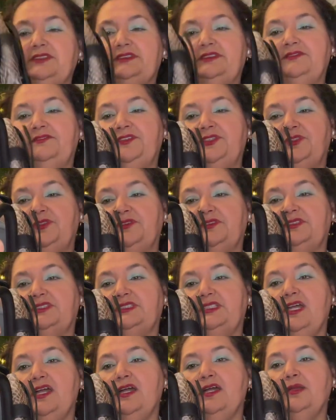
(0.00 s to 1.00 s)
the view at the
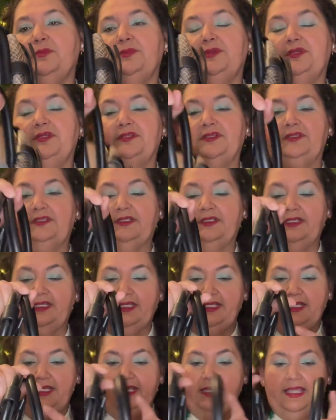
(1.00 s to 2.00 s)
top,
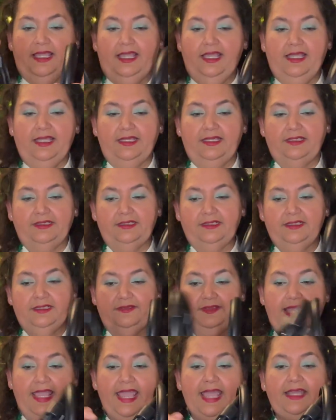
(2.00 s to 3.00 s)
and
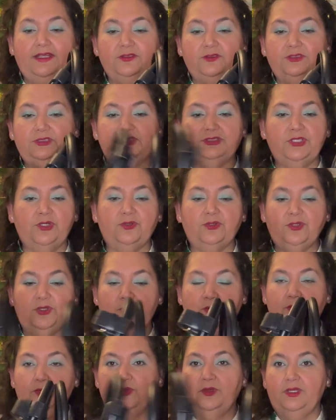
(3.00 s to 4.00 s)
the handles don't
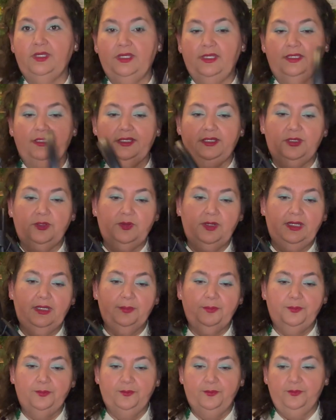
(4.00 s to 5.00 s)
go, you know,
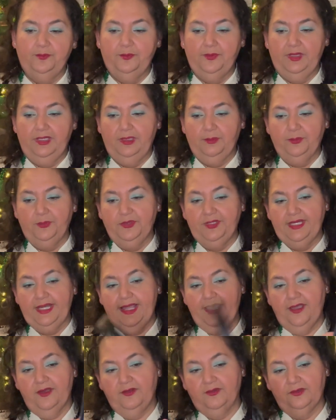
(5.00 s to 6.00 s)
up or
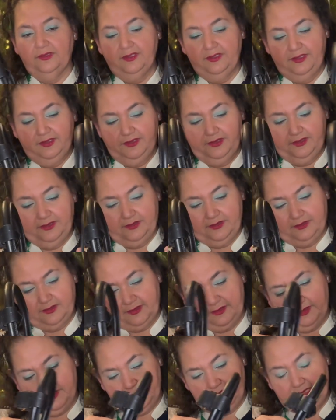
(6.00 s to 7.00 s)
down.
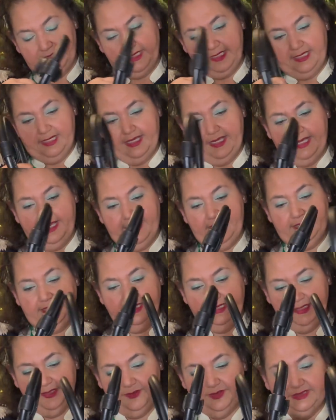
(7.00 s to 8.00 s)
And
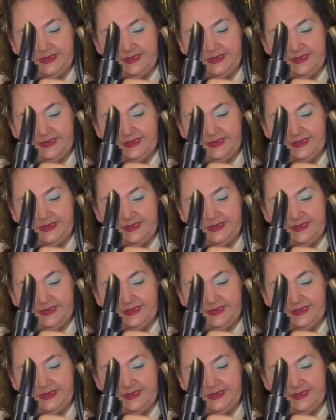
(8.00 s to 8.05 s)
here is